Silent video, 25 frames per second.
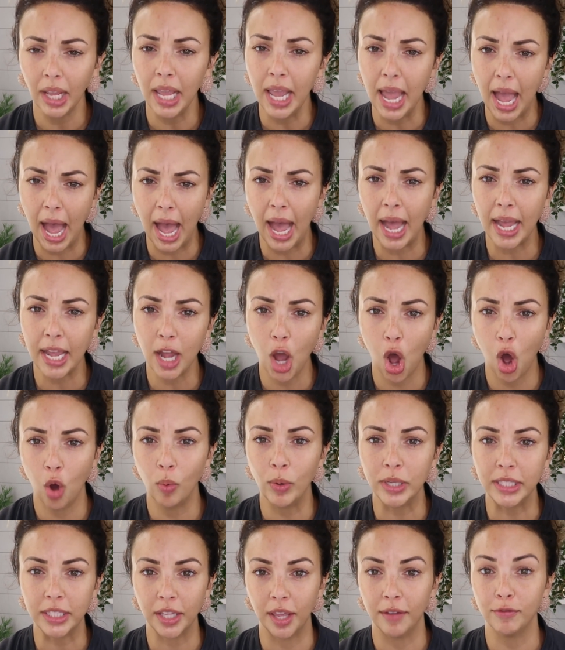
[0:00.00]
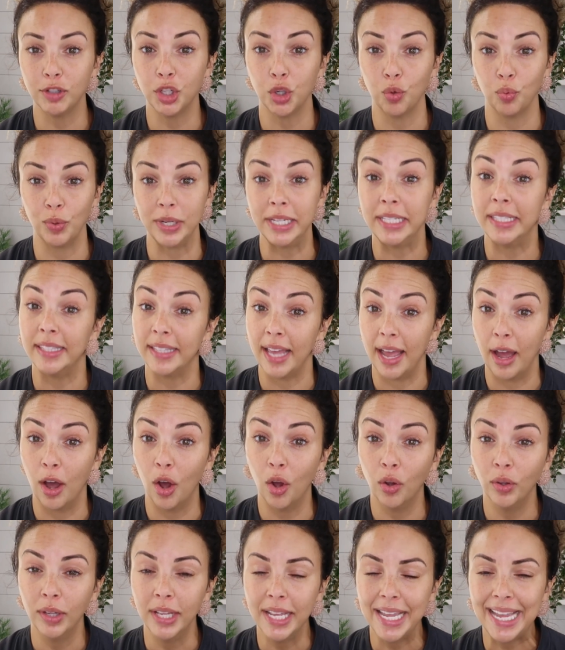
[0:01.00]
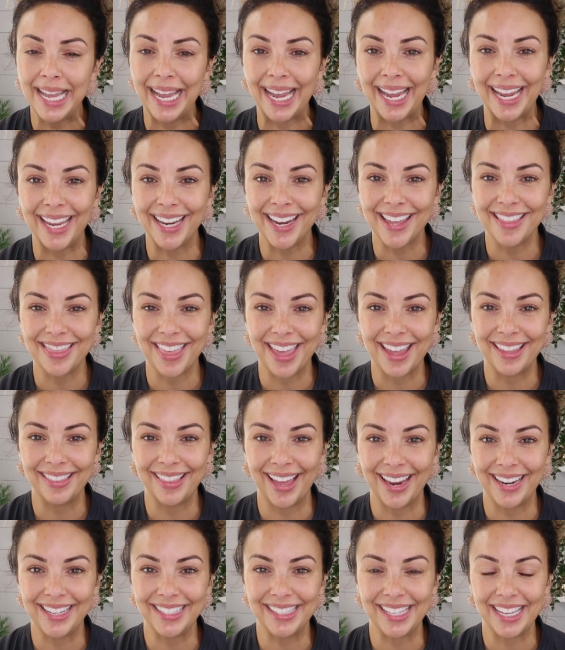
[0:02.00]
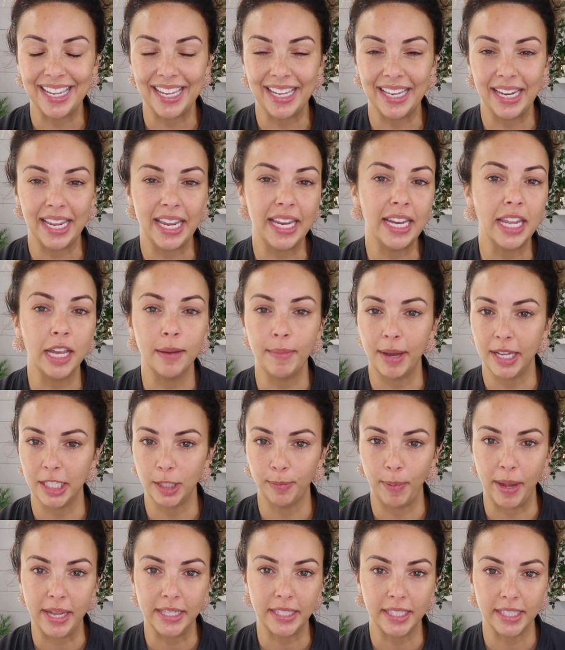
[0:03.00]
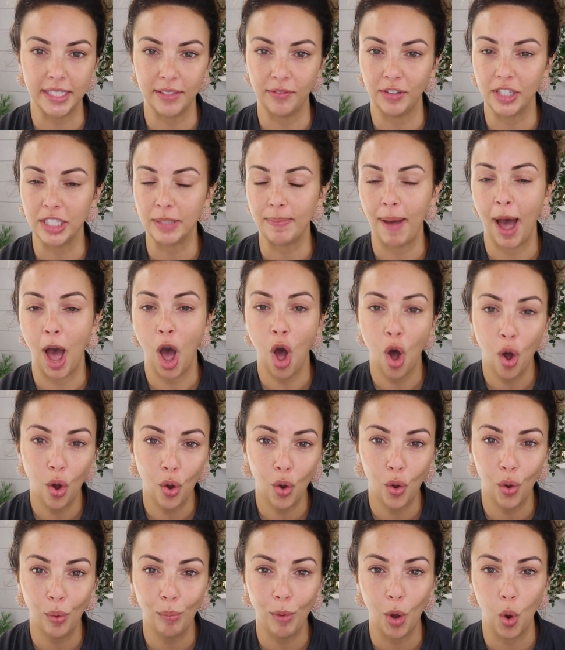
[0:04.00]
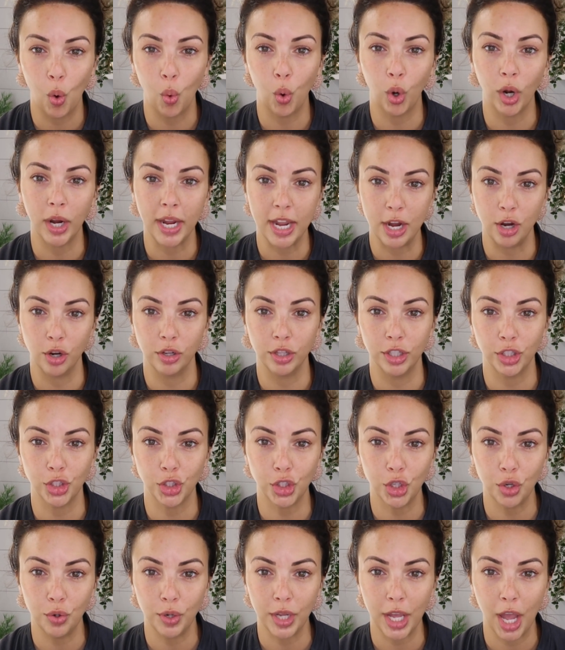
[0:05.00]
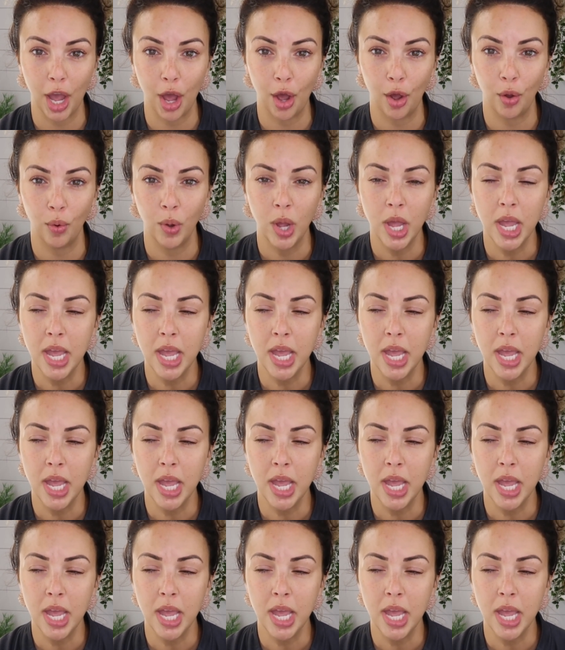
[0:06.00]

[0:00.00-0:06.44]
I always love to resell anything that is in any of my spaces, if it's my home or here in the studio,